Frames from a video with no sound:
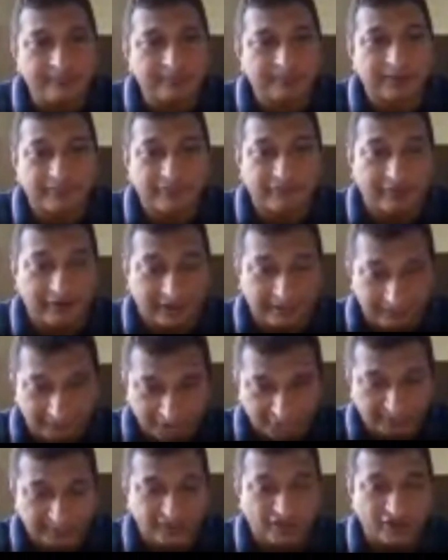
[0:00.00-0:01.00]

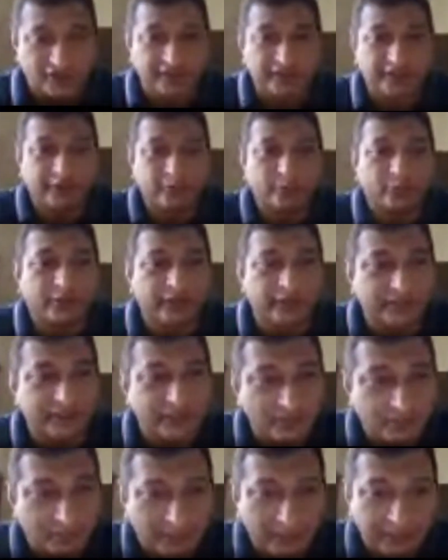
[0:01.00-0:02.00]
perfect, especially during
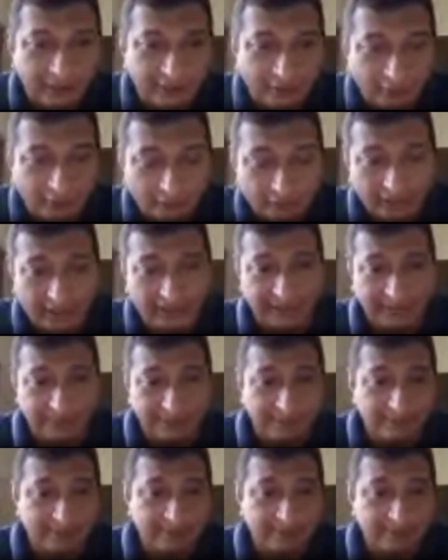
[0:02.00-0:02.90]
this period of time.